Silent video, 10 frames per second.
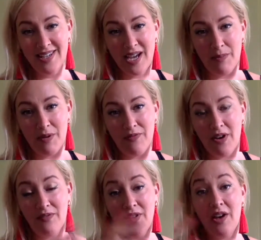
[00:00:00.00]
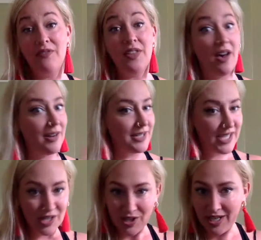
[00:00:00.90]
I'm of the
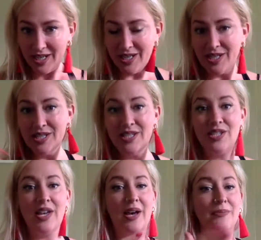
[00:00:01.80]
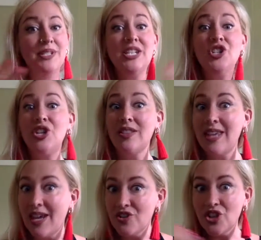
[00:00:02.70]
Octarians, teaching
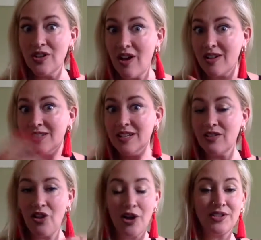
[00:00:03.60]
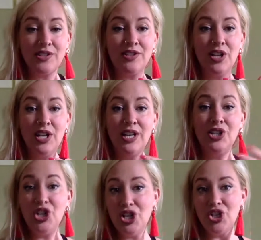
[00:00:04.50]
the ancient Gnostic lost
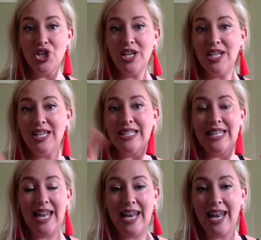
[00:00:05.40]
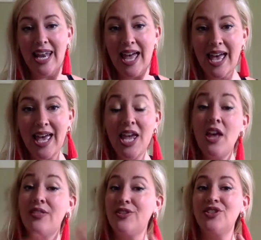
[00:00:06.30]
teachings, la, la, la.
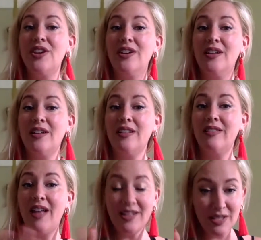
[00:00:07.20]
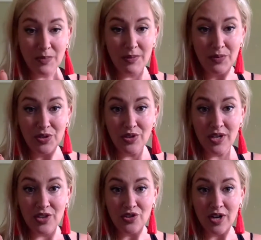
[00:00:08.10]
There's lots of people you
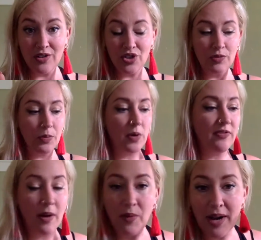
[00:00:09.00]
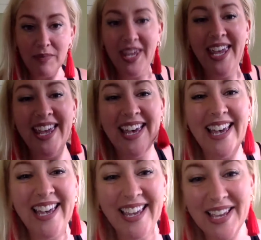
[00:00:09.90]
could get your energy report from, right?
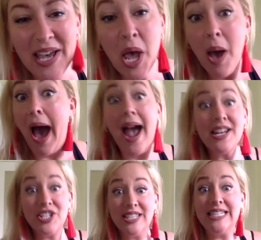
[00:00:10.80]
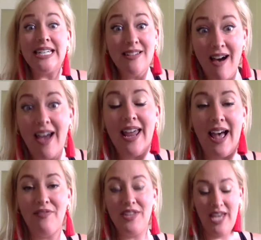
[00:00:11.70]
I just did not
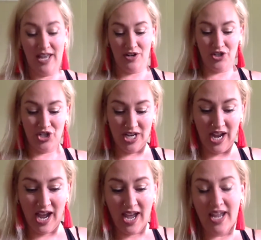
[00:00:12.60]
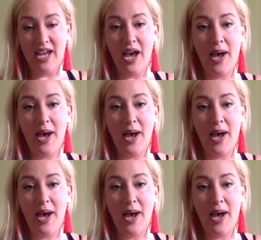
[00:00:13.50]
have the energy. I